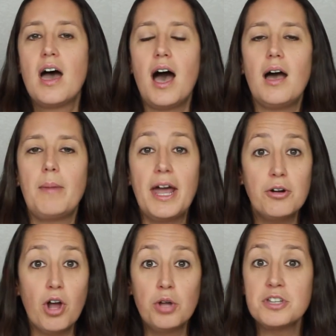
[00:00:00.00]
I
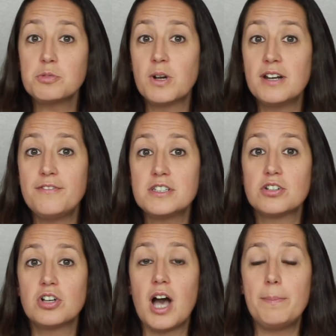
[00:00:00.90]
don't own this one in a
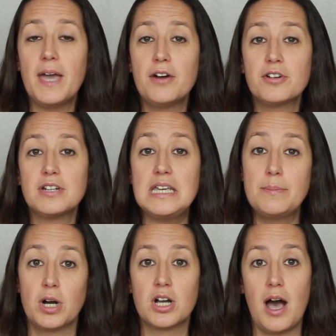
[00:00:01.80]
physical copy. I own an
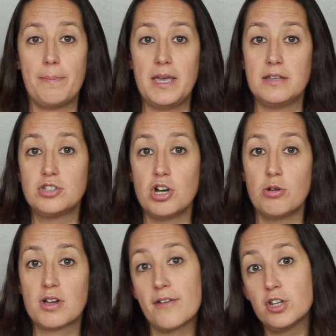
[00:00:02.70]
ebook copy, so
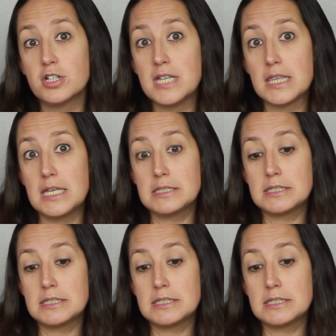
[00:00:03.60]
the cover looks like this.